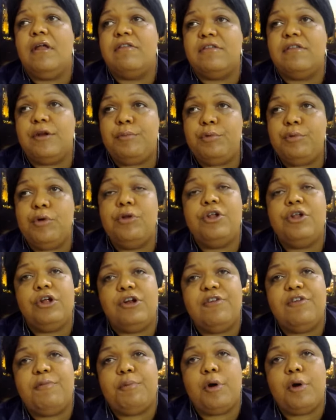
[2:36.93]

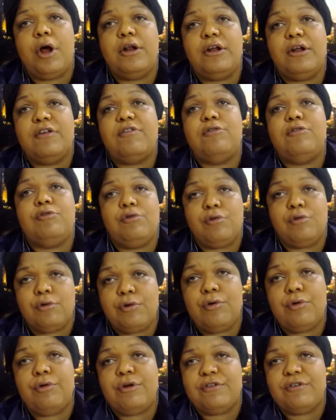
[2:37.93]
distribution of products
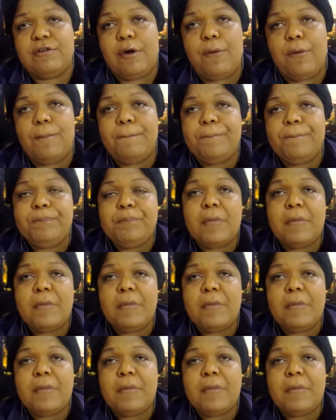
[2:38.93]
through Curacao.